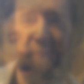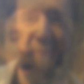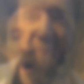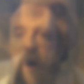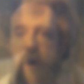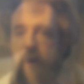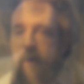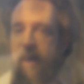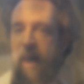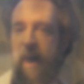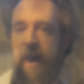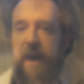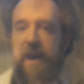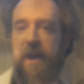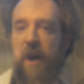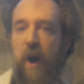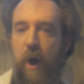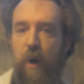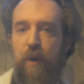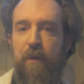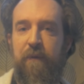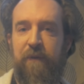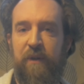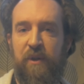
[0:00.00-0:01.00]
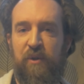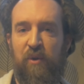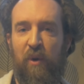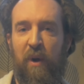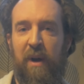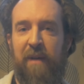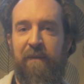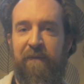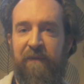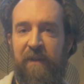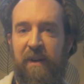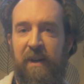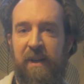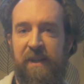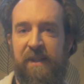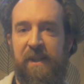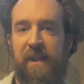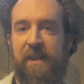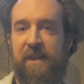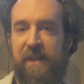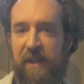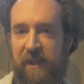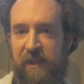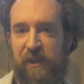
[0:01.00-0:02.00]
Okay, overdrive
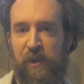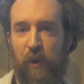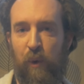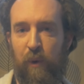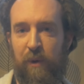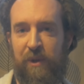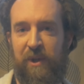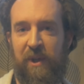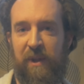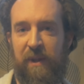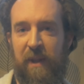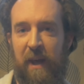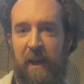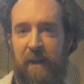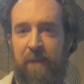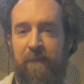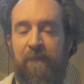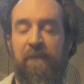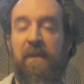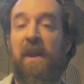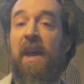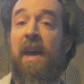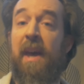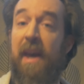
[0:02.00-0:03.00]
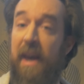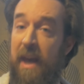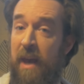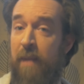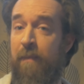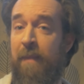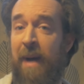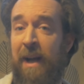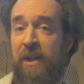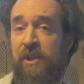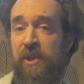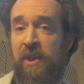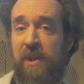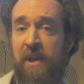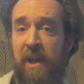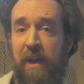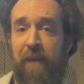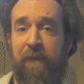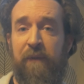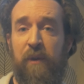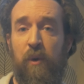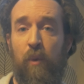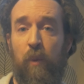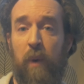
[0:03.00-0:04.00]
versus distortion then. Imagine,
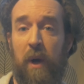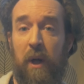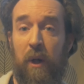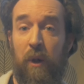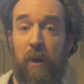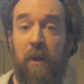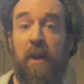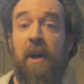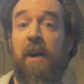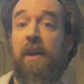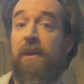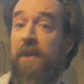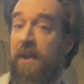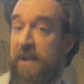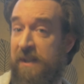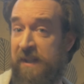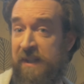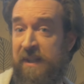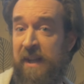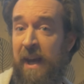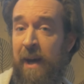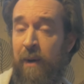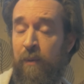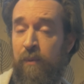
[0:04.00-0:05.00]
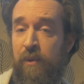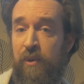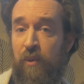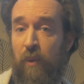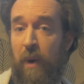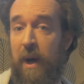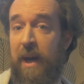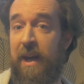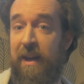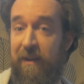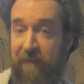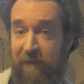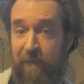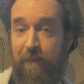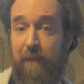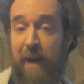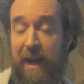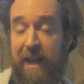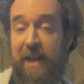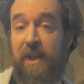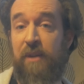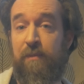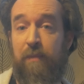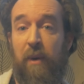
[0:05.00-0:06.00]
if you will, the sound wave
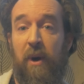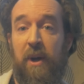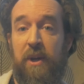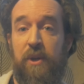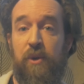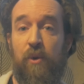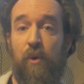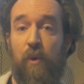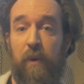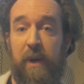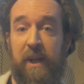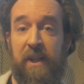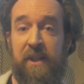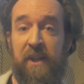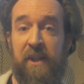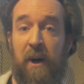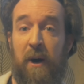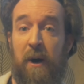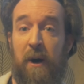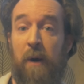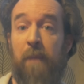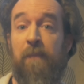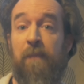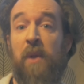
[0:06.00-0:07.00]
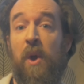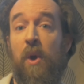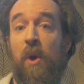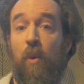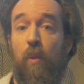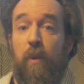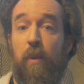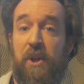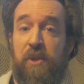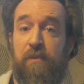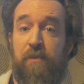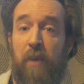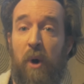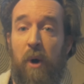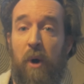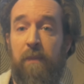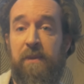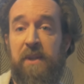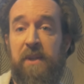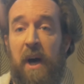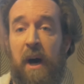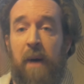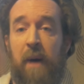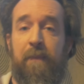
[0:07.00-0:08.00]
made by your guitar, which
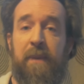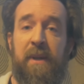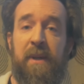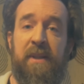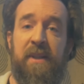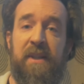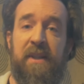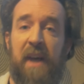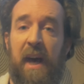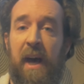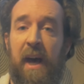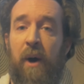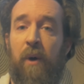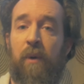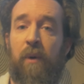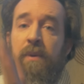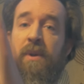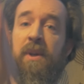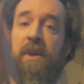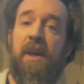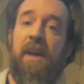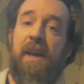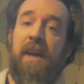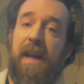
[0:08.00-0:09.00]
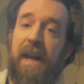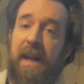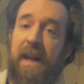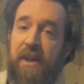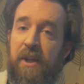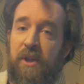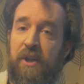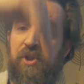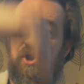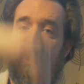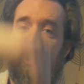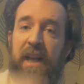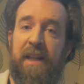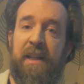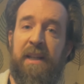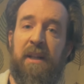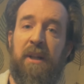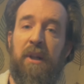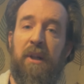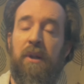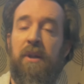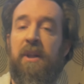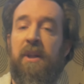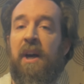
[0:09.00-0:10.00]
bobs up and down in a
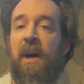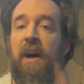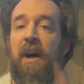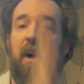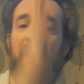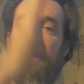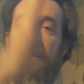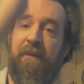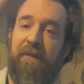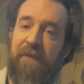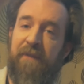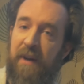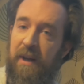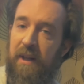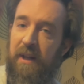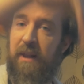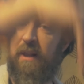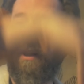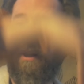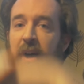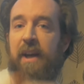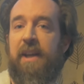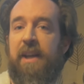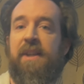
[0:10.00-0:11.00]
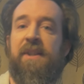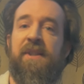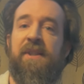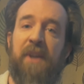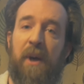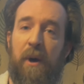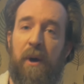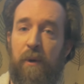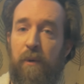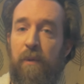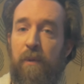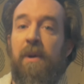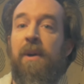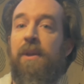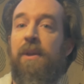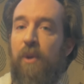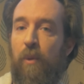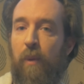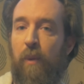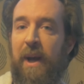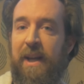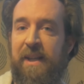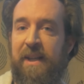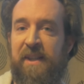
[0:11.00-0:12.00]
gentle curve like so, the
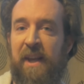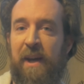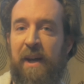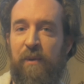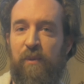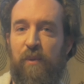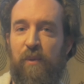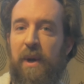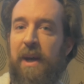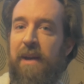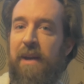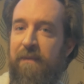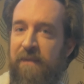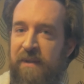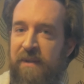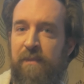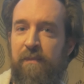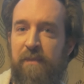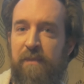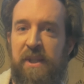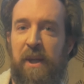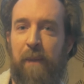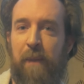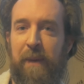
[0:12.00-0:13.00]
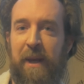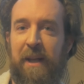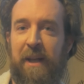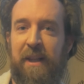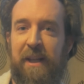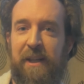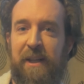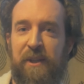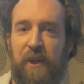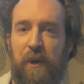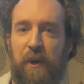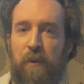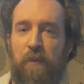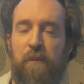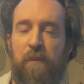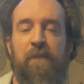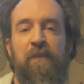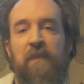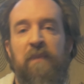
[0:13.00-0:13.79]
way sound waves typically do.